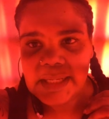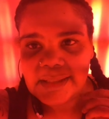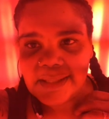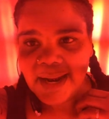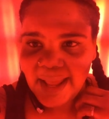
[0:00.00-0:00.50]

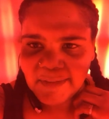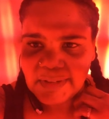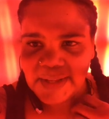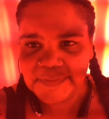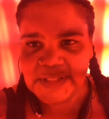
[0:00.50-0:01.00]
minutes that I
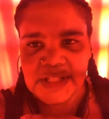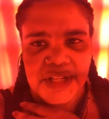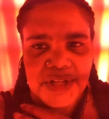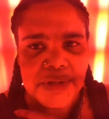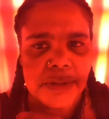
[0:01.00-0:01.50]
have left in
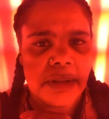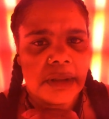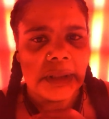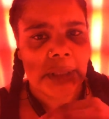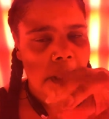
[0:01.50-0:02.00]
here,
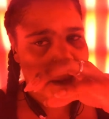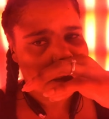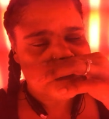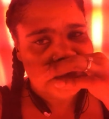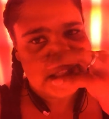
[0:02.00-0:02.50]

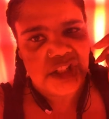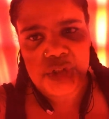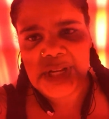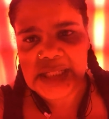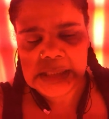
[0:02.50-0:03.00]

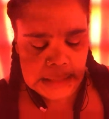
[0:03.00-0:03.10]
get dressed